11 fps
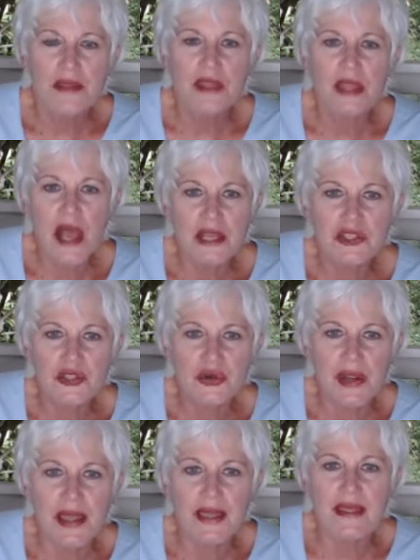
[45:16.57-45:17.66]
the
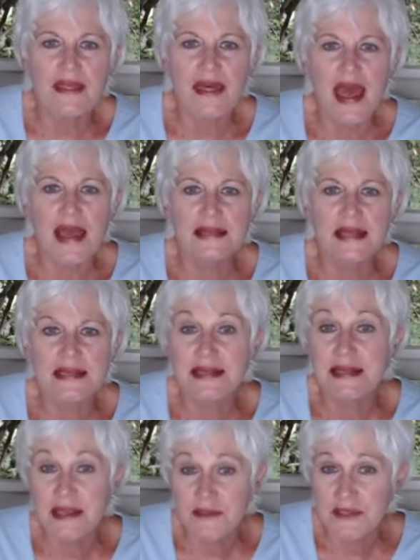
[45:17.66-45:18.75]
country that has
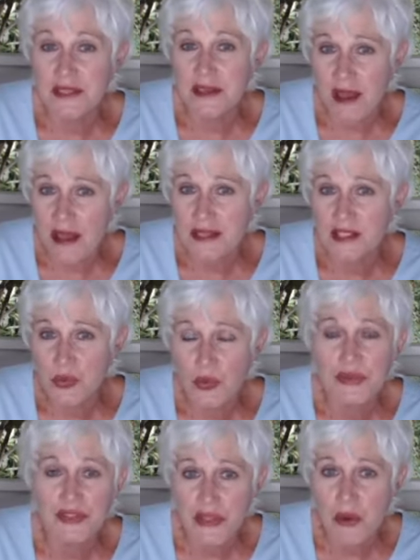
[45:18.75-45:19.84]
gifted us
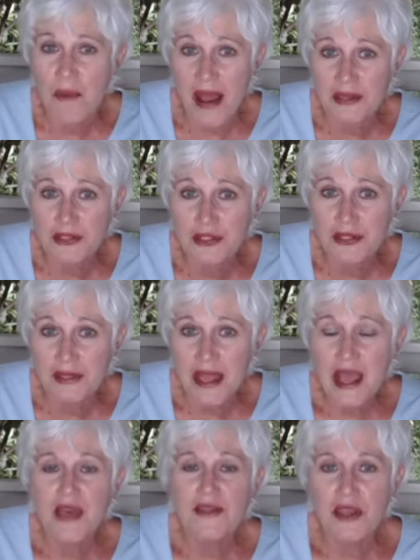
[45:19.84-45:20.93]
with so much,
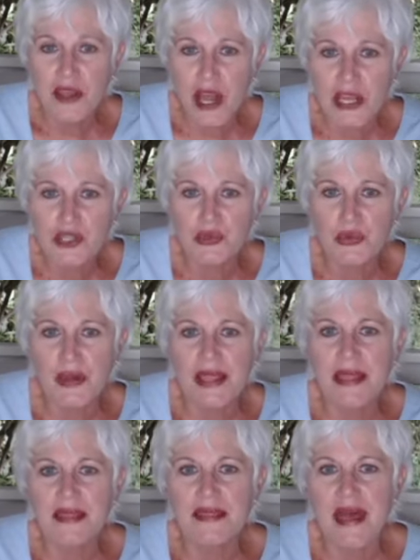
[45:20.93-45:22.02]
the
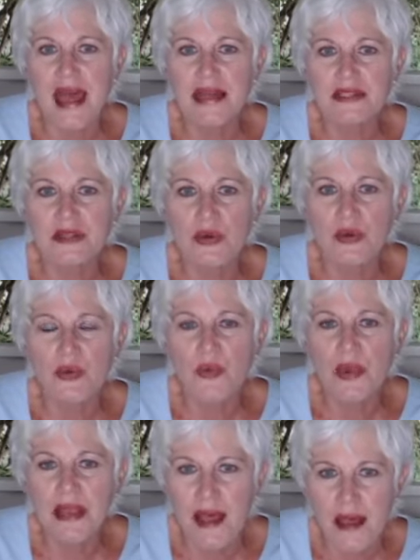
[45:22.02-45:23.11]
country that
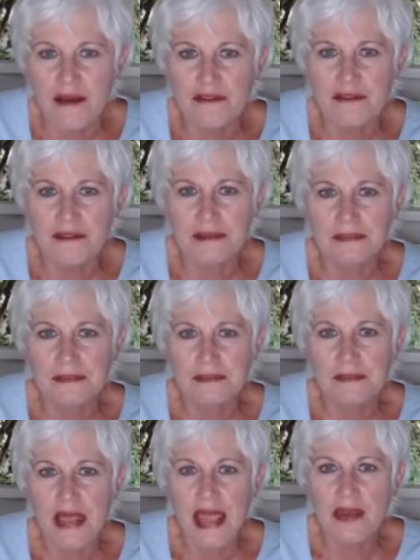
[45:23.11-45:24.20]
we love
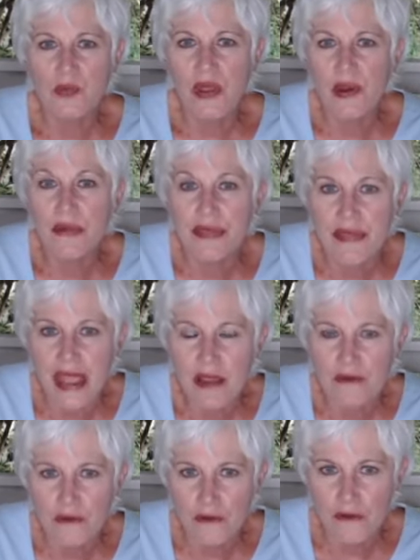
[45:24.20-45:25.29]
and we are
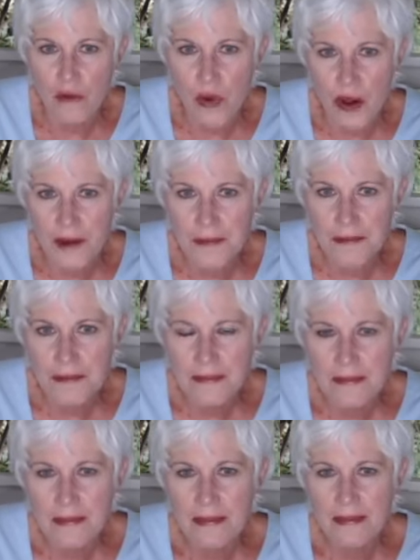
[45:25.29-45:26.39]
thankful for.
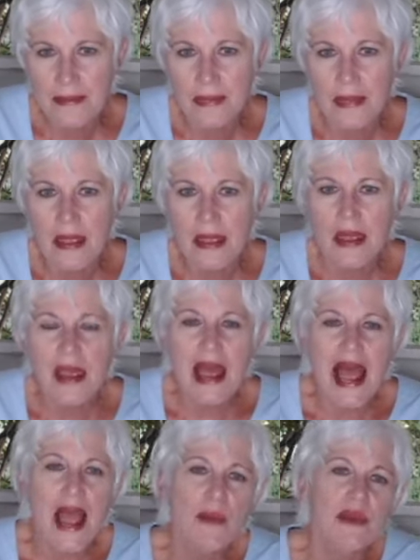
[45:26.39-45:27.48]

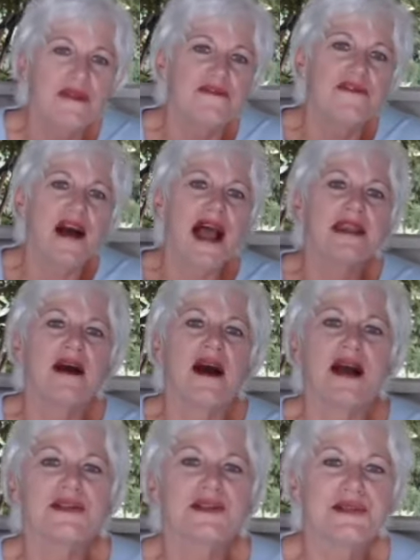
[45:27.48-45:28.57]
I would invite
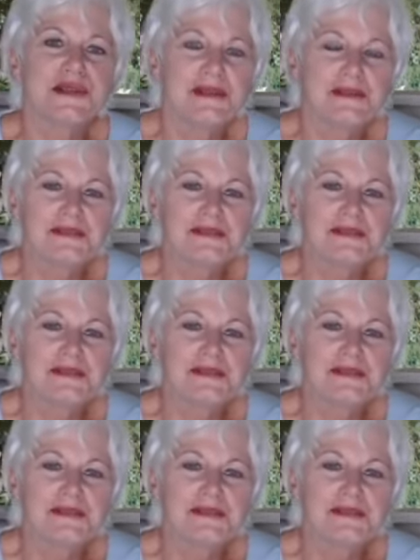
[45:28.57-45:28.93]
us